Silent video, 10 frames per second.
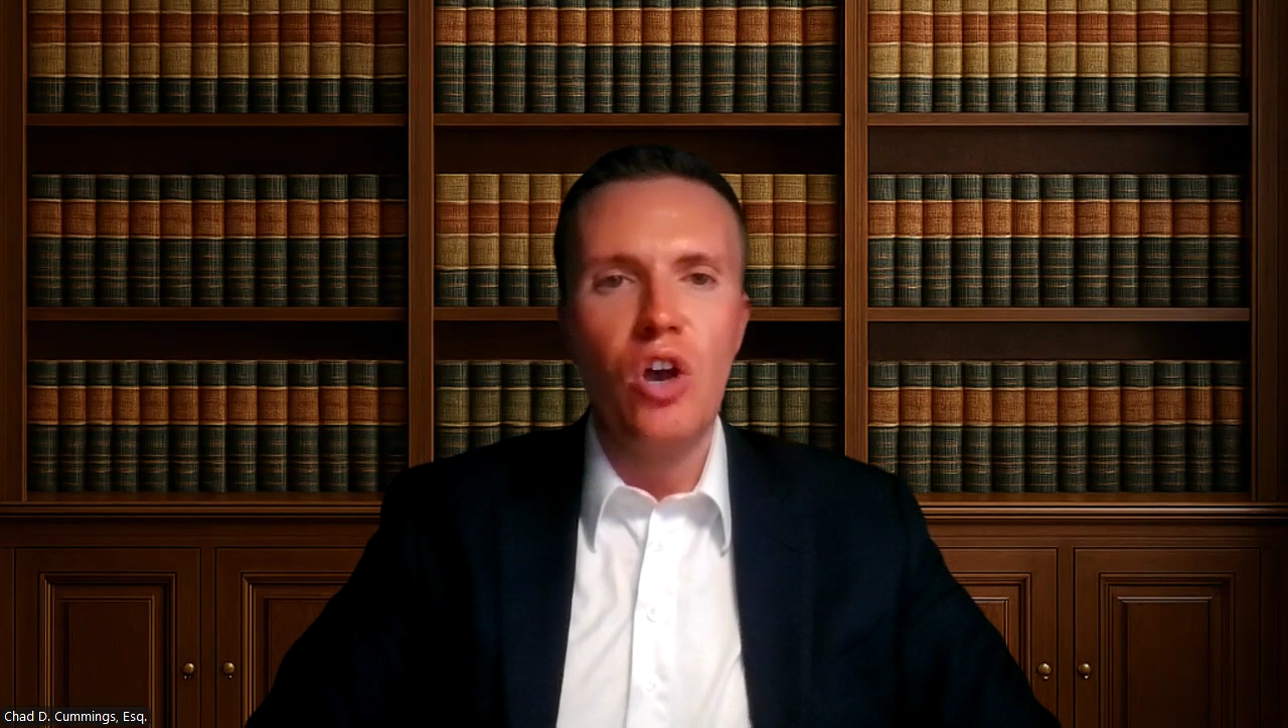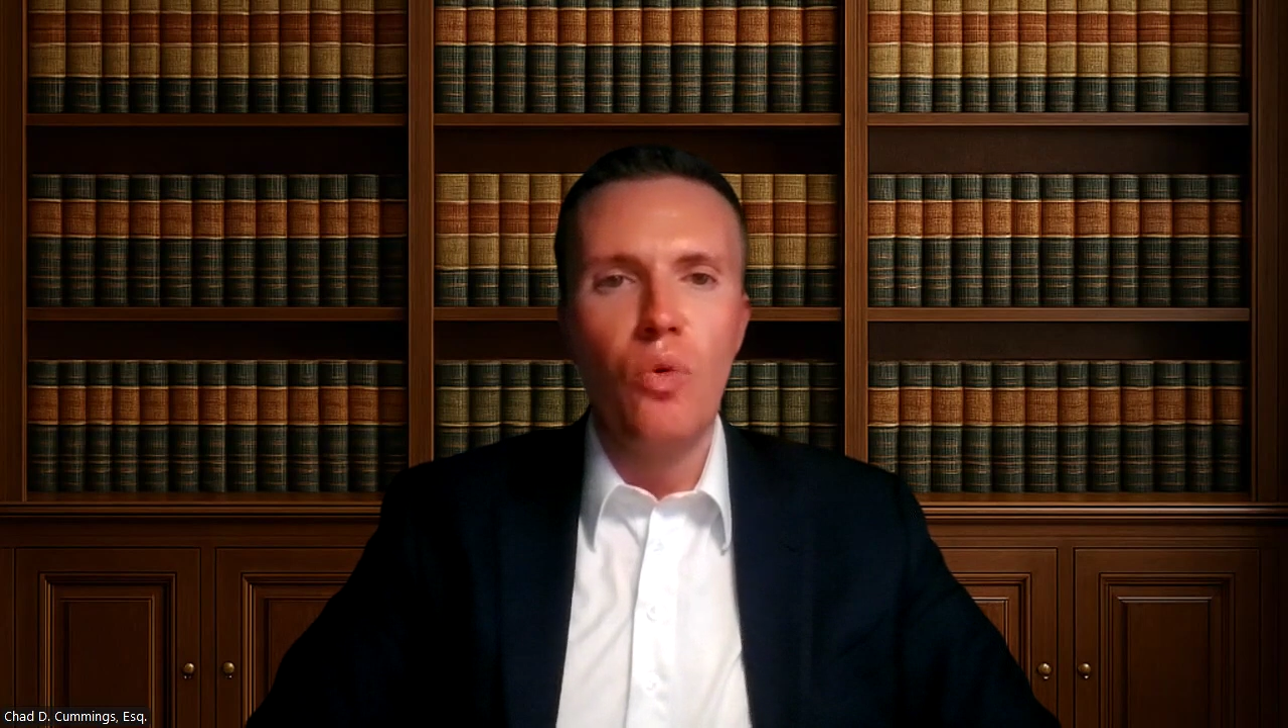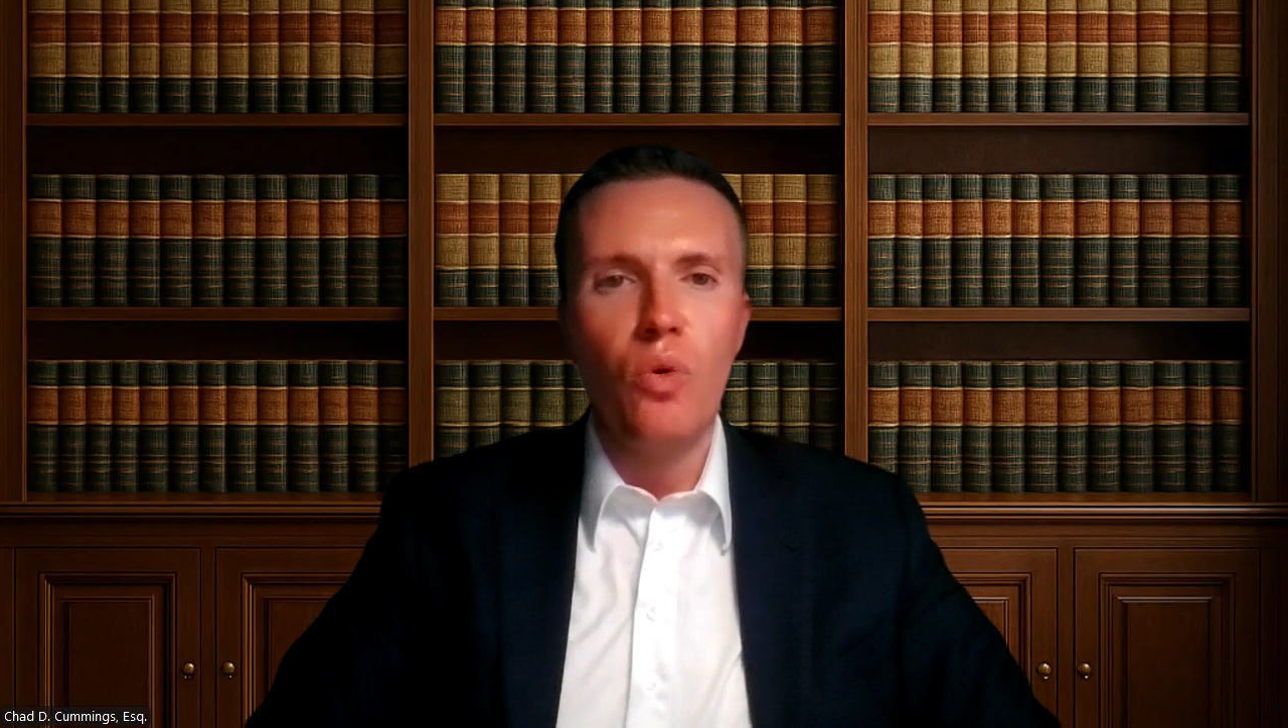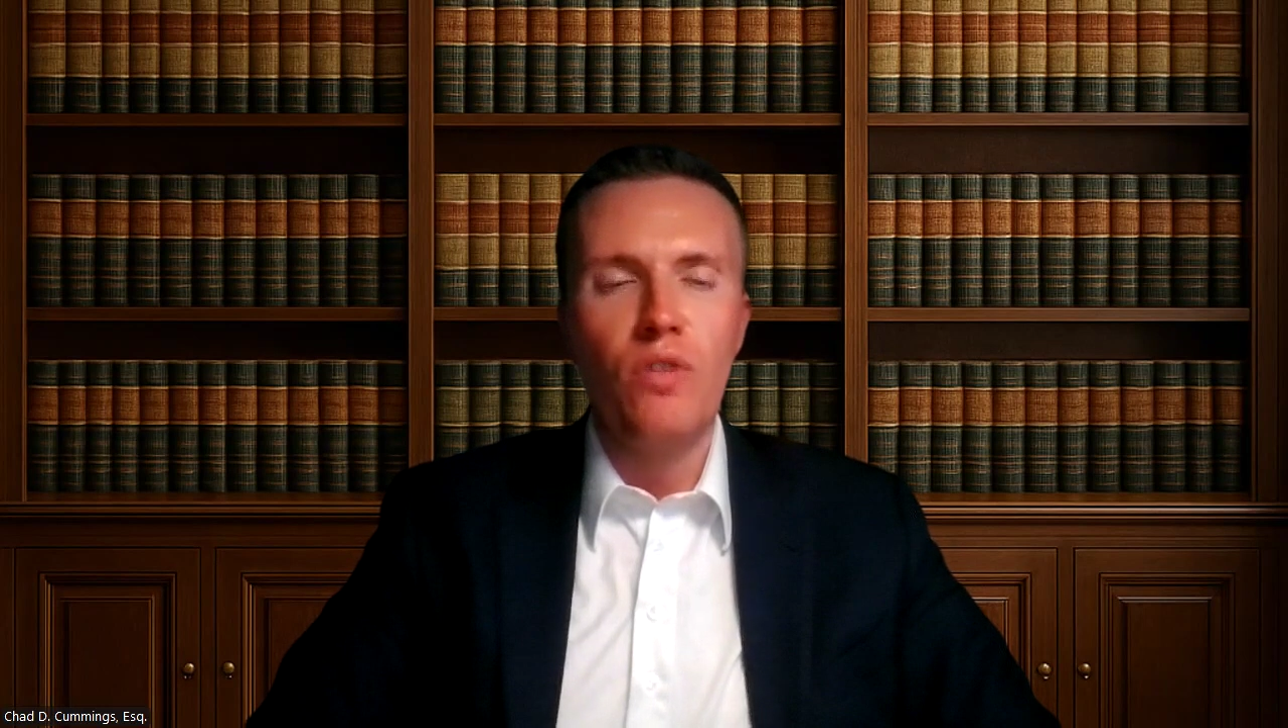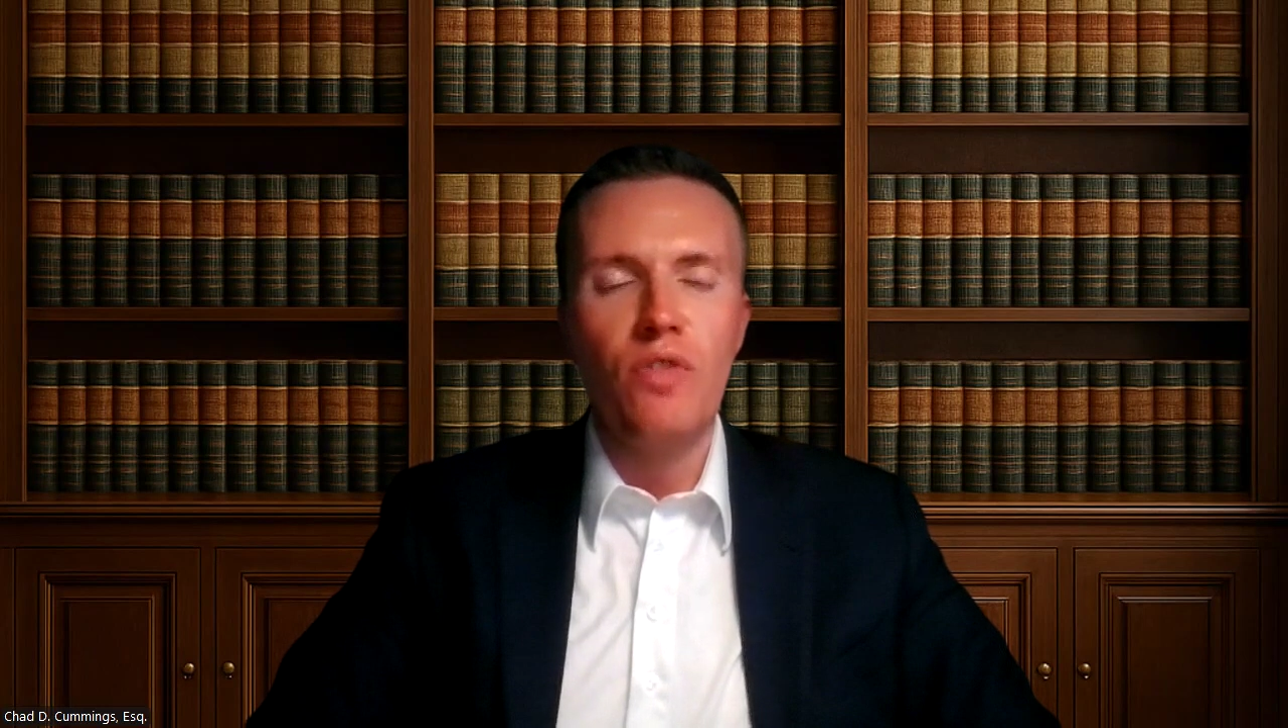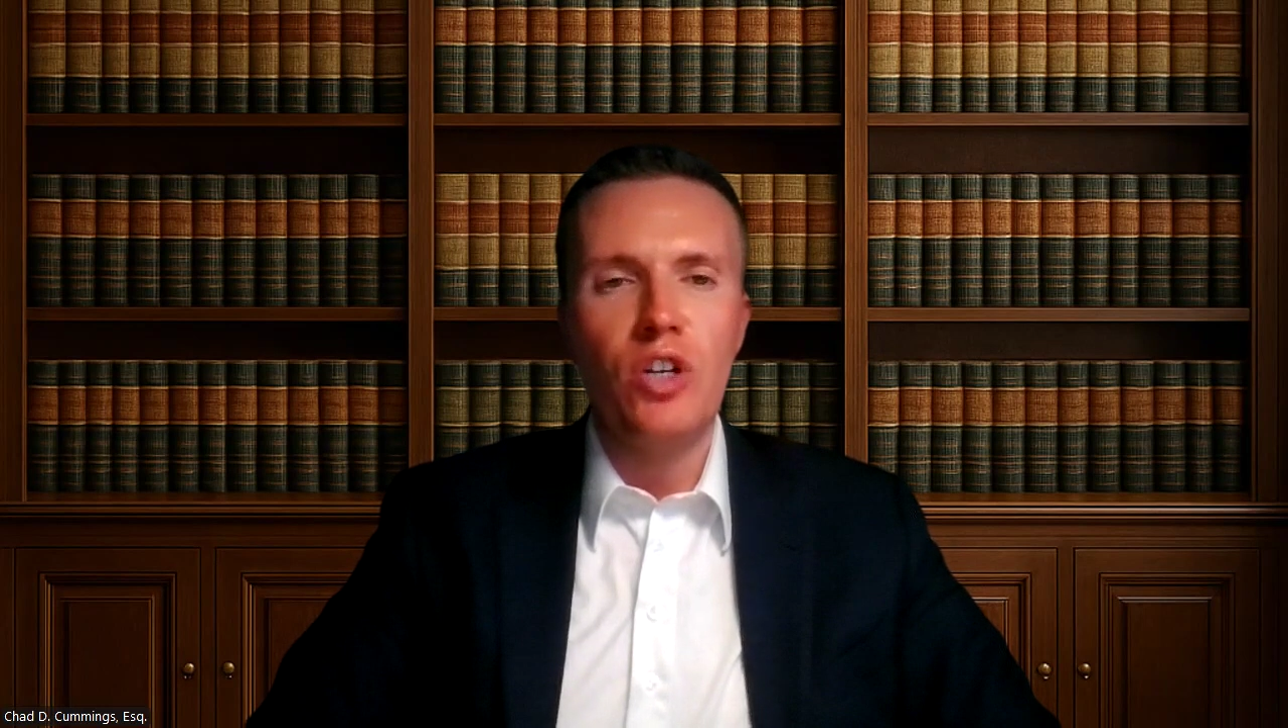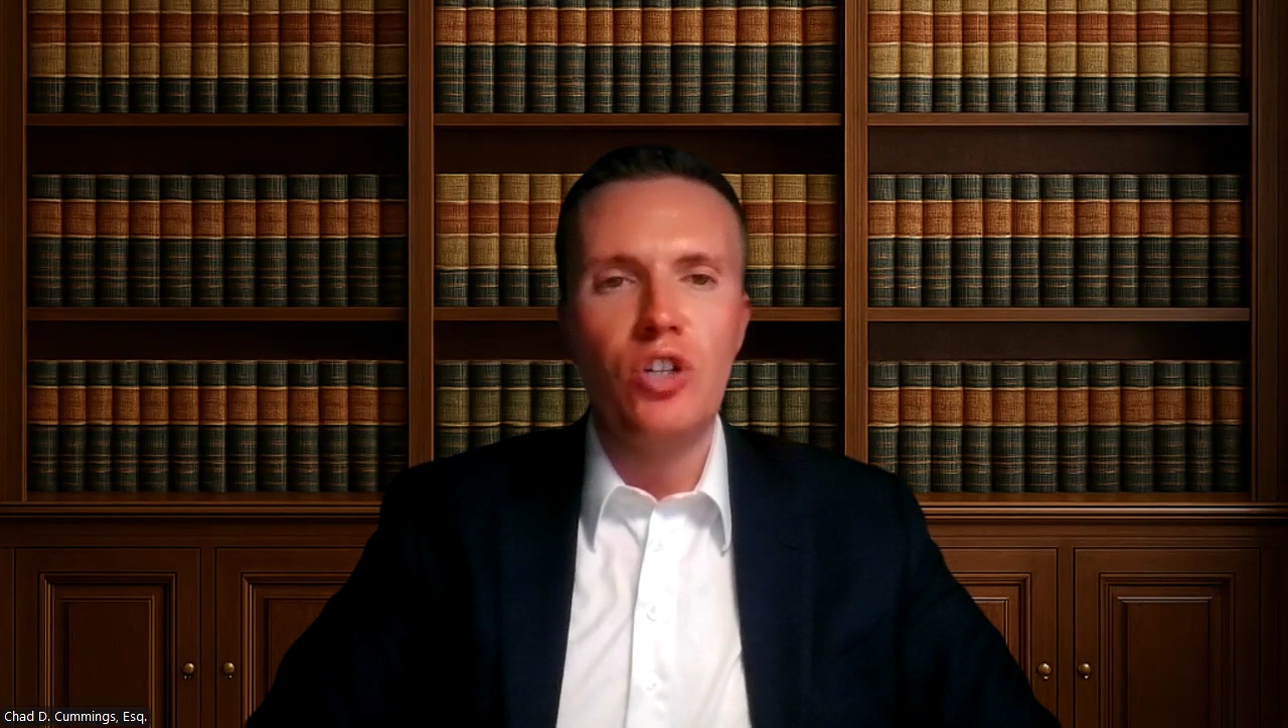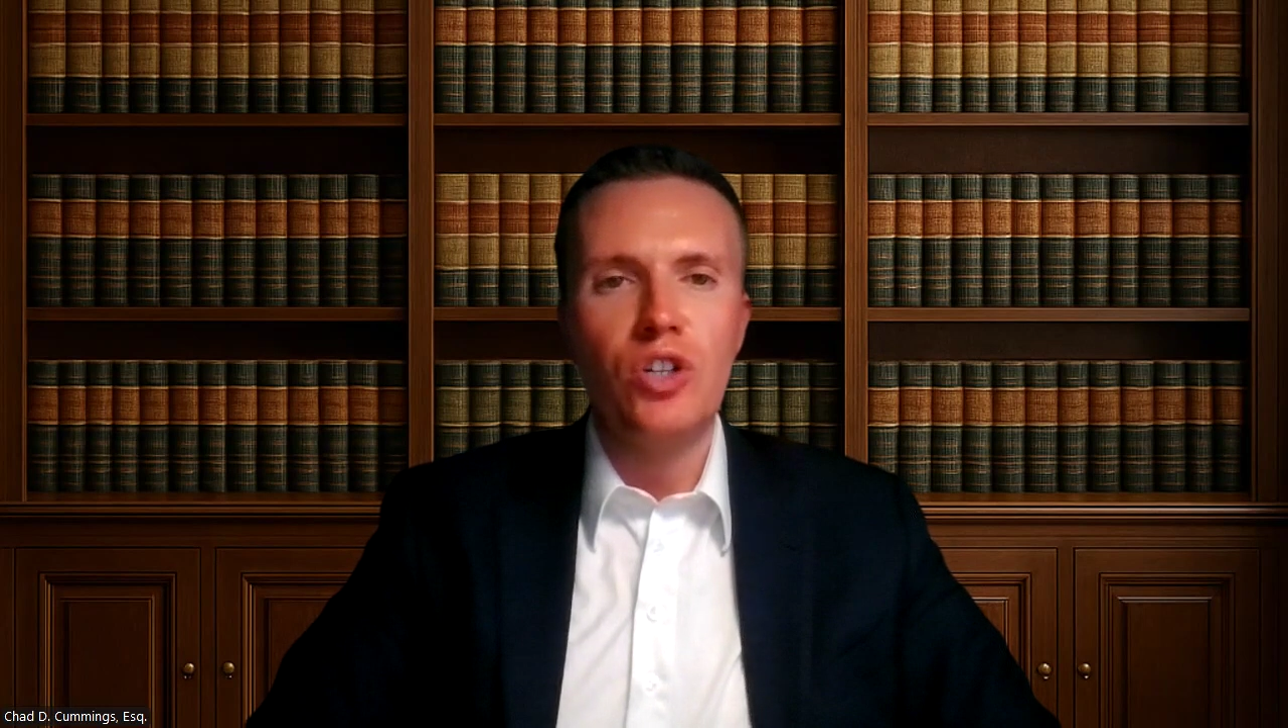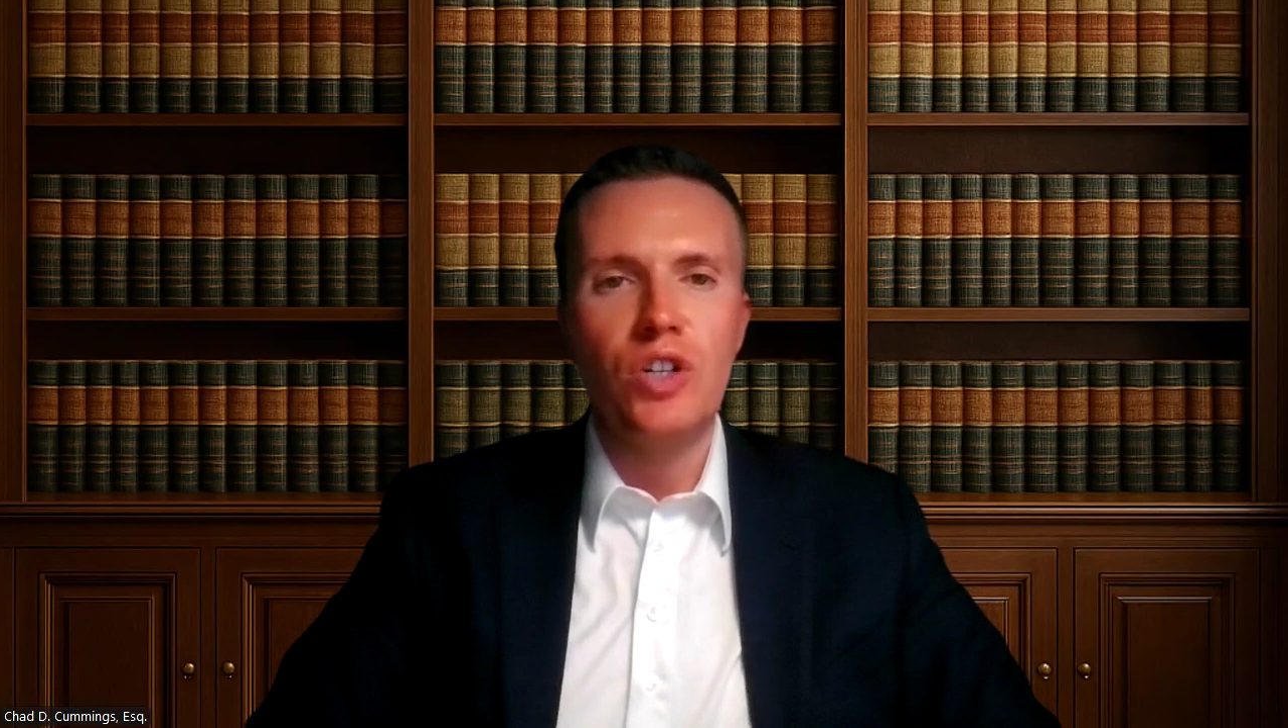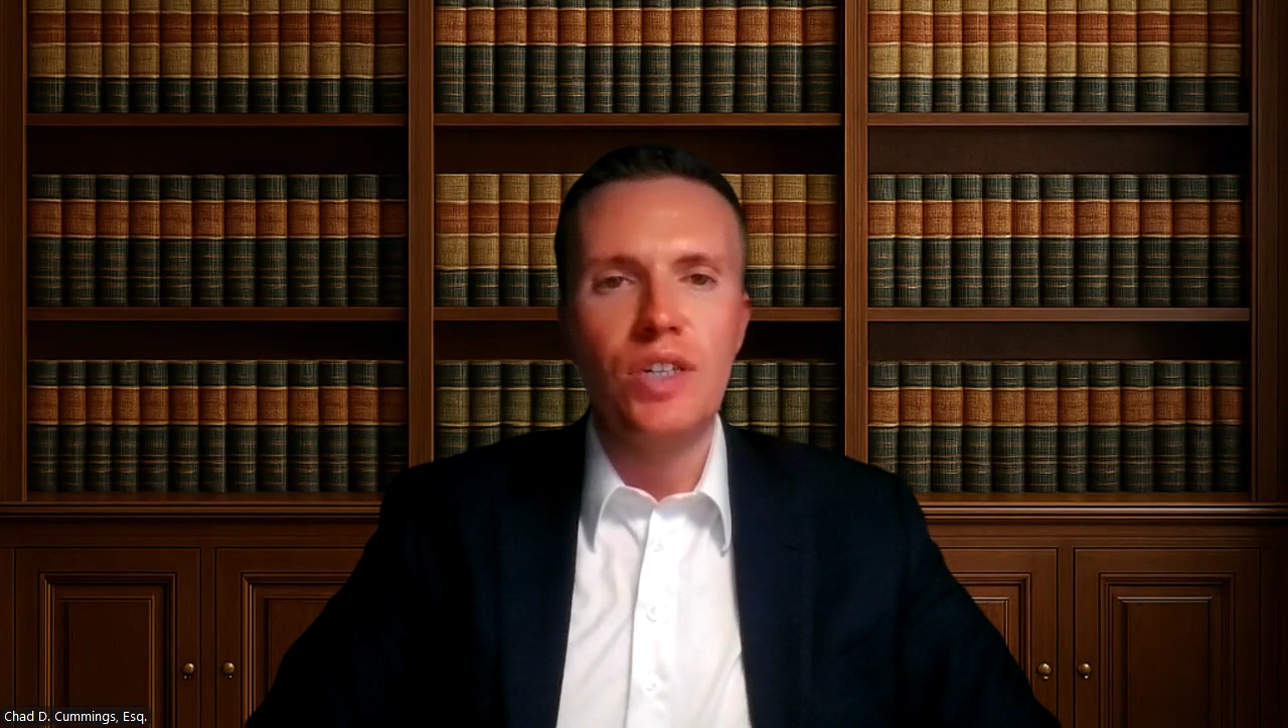
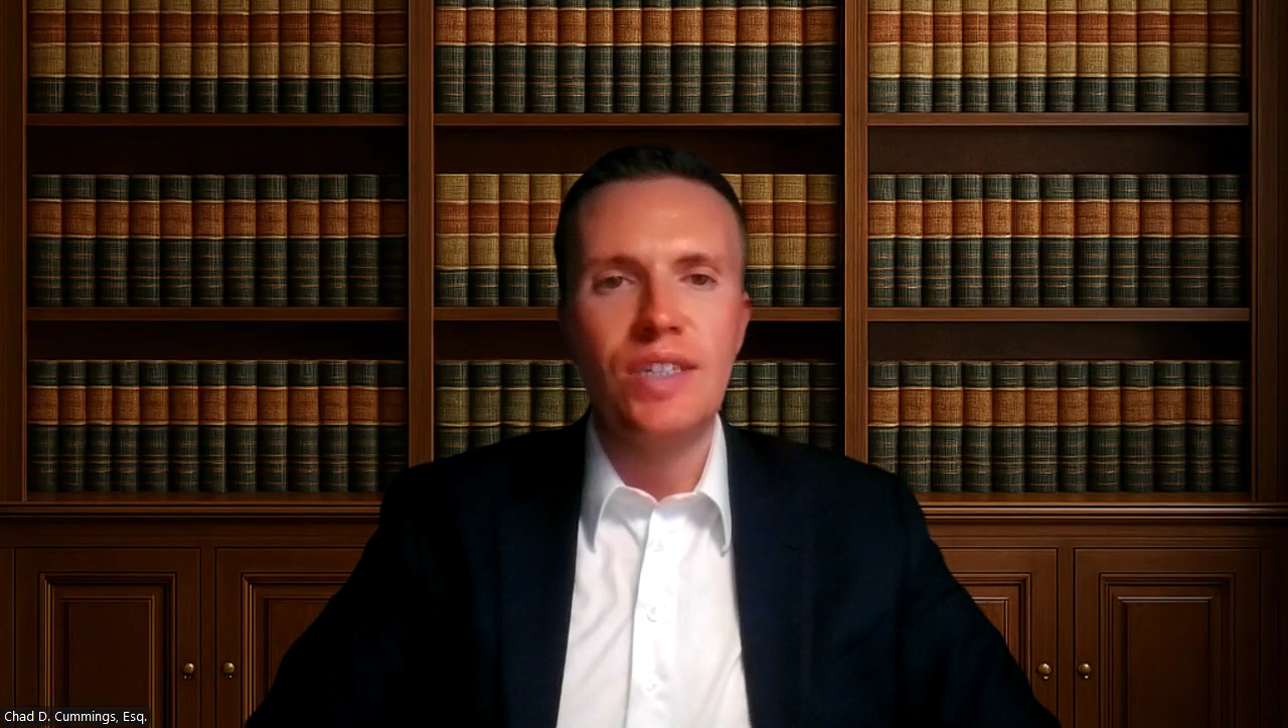renovation